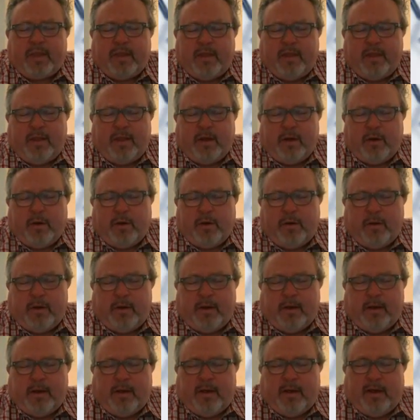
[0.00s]
their
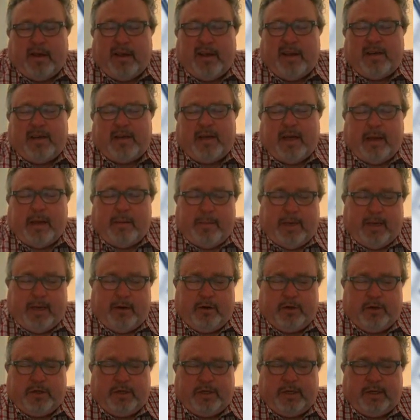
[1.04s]
time,
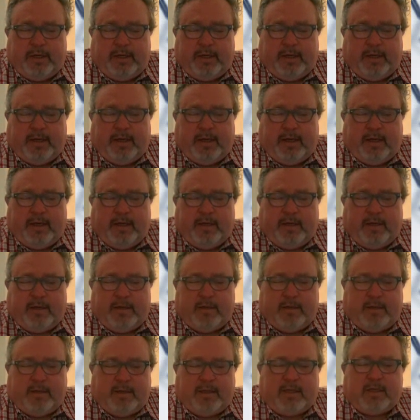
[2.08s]
energy,
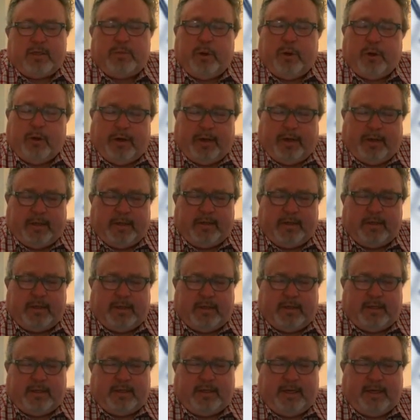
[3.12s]
and experience
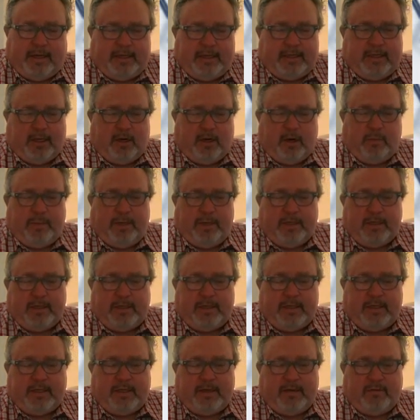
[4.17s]
to test therapies
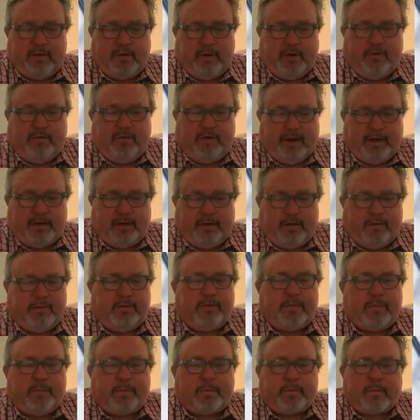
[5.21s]
to see if they're
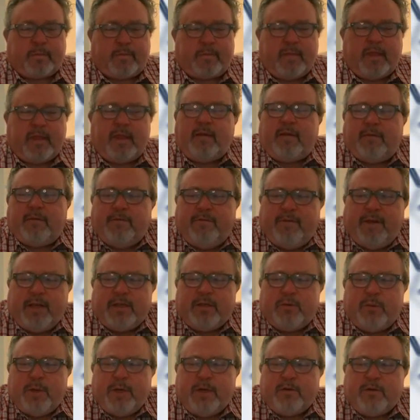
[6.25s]
effective.
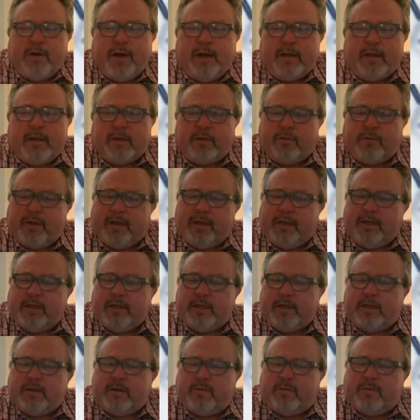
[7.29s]
Phase 1 trials are really
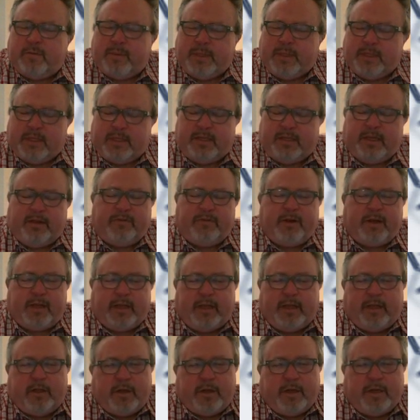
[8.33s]
just
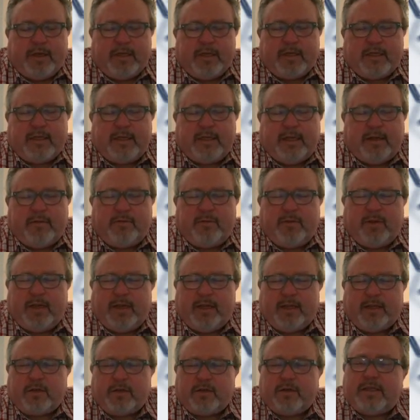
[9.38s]
specifically looking to see if
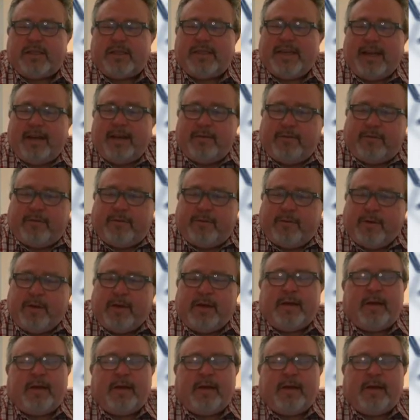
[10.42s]
things are safe.